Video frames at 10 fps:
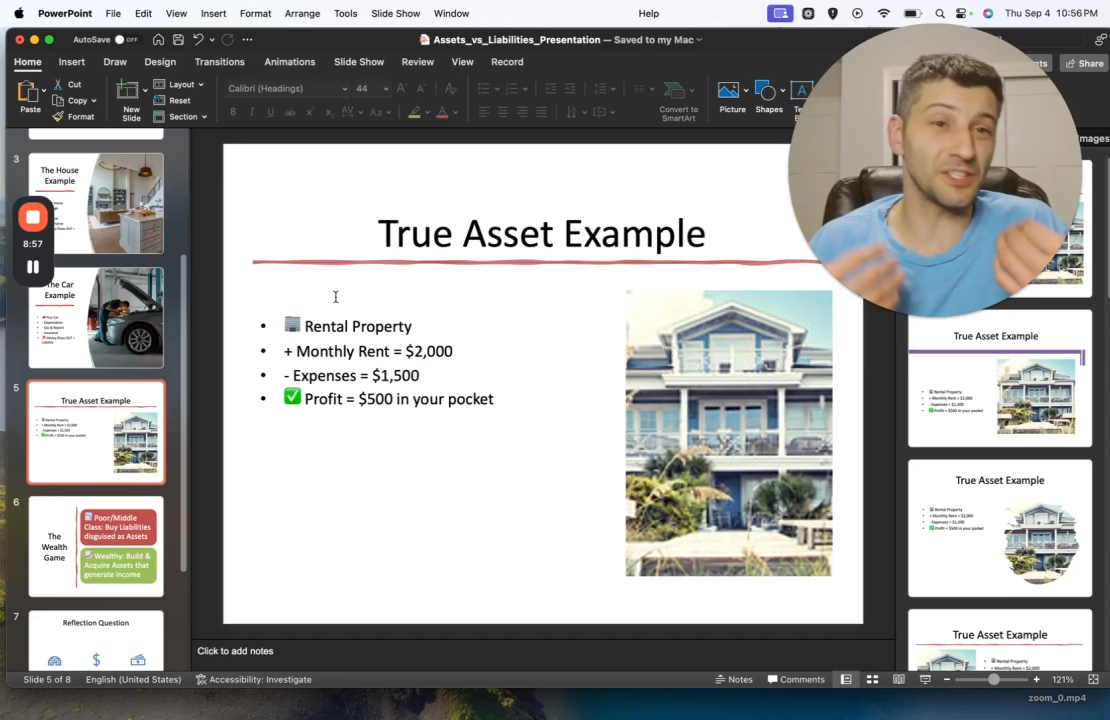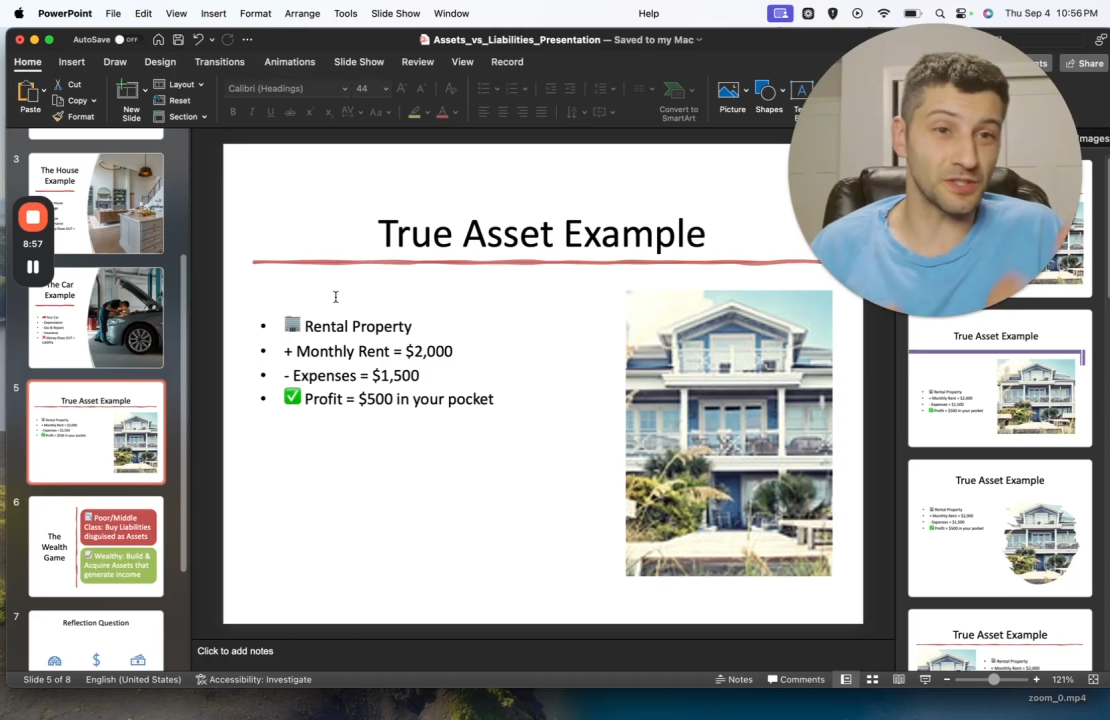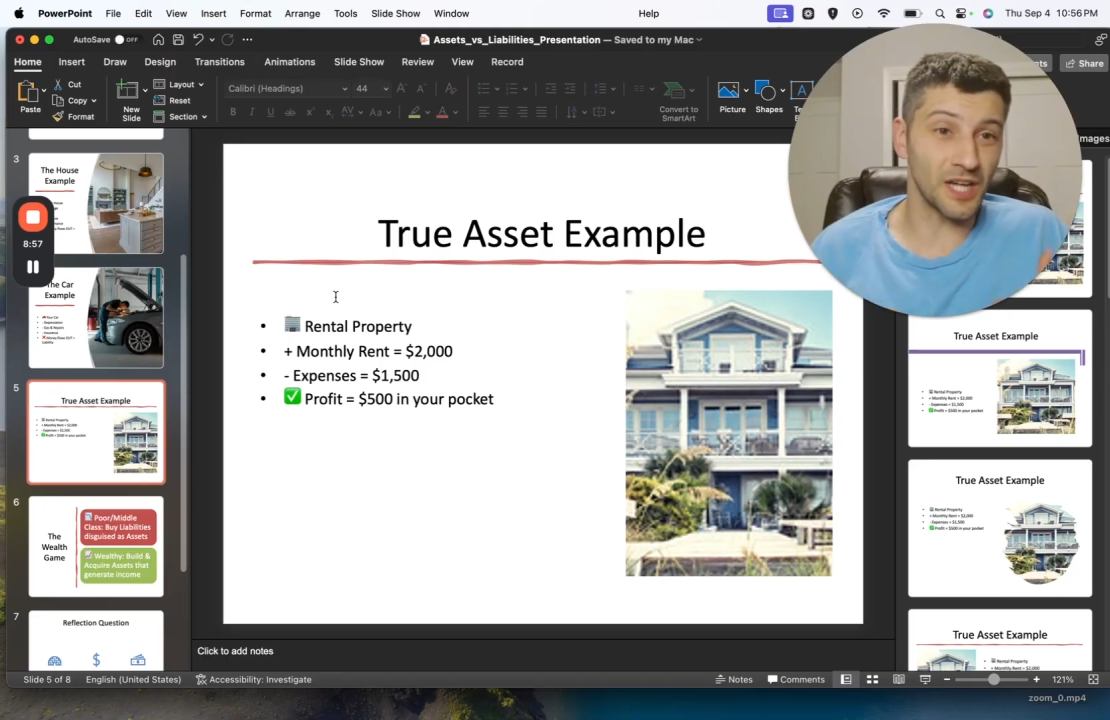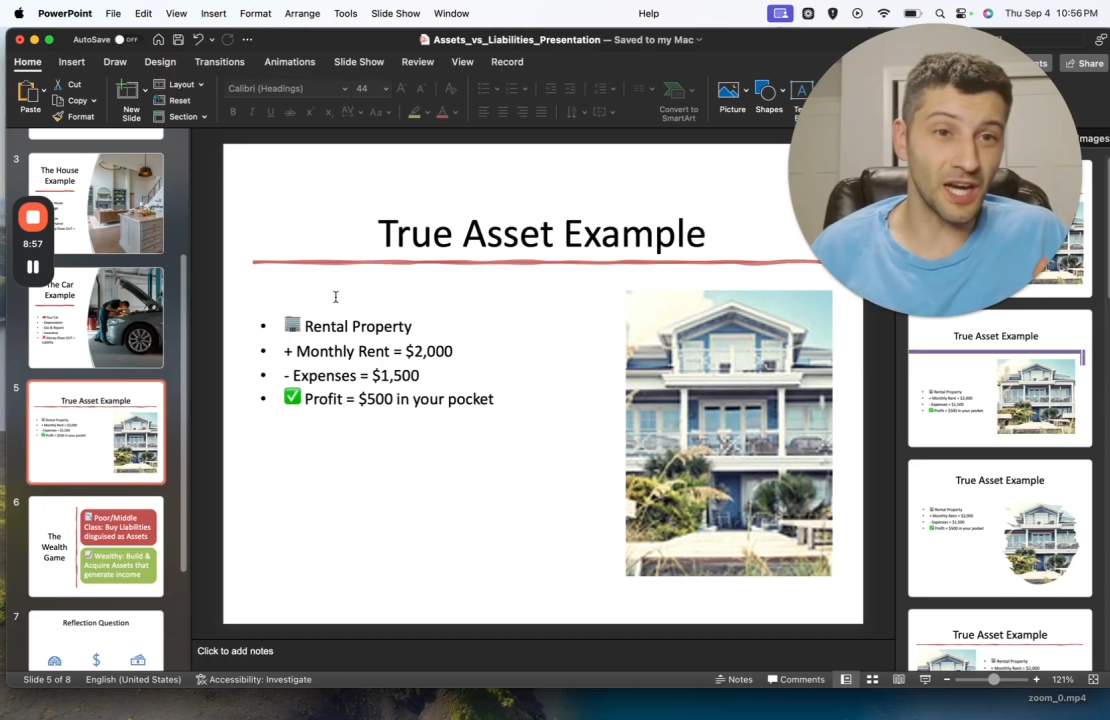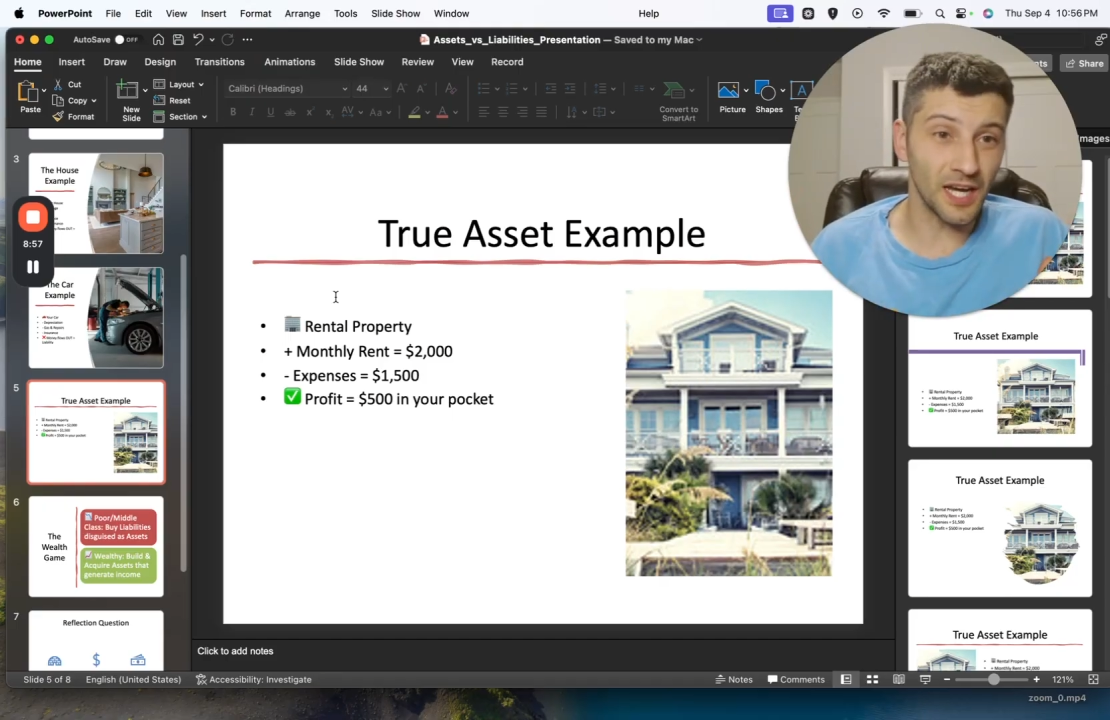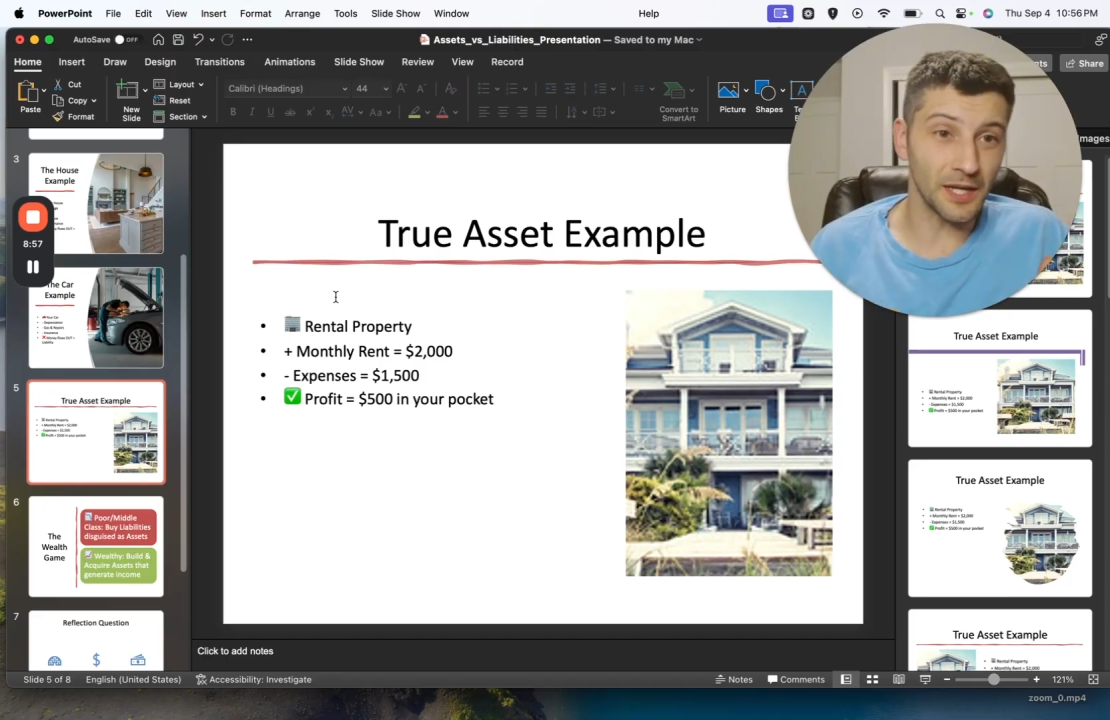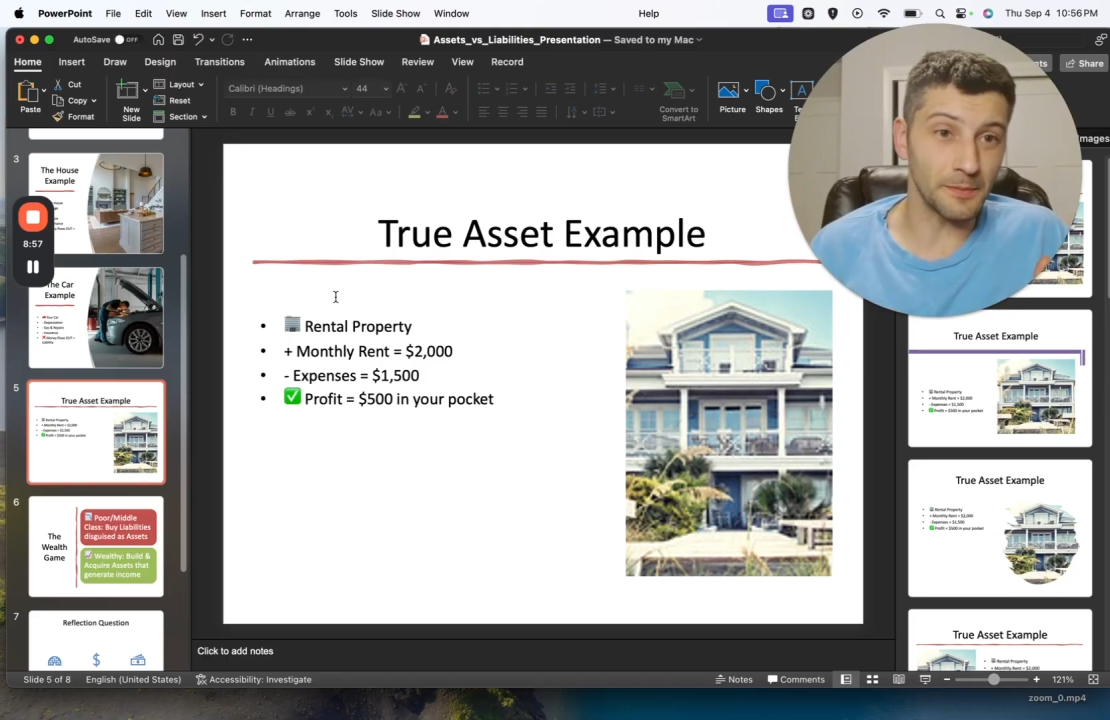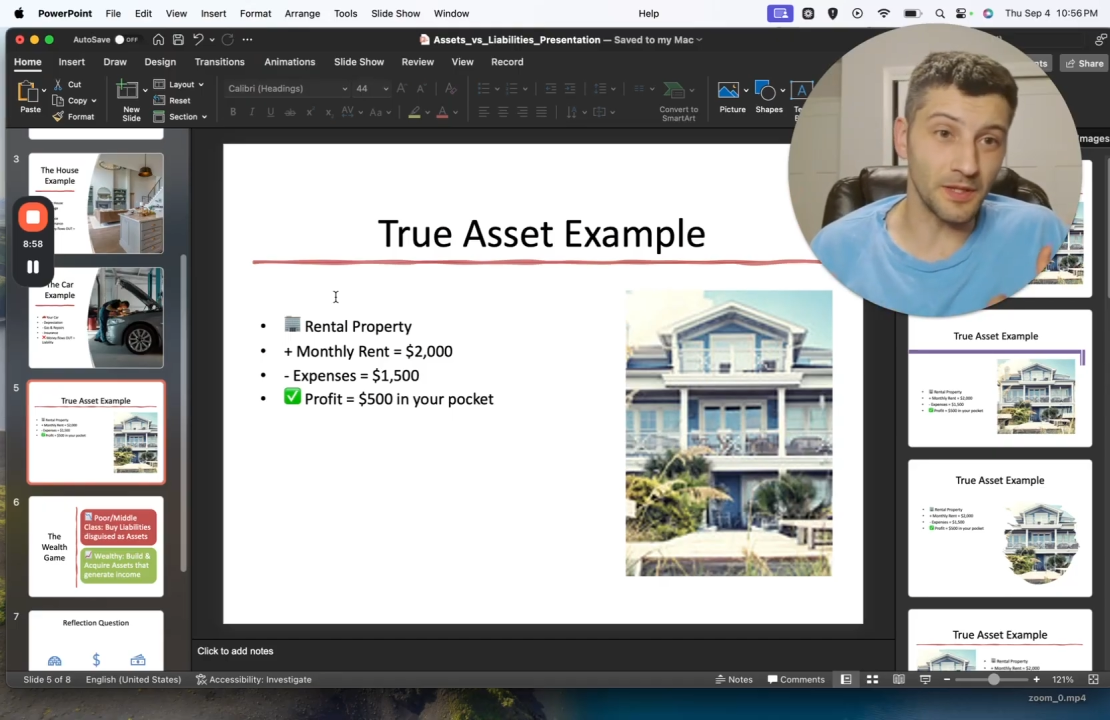your time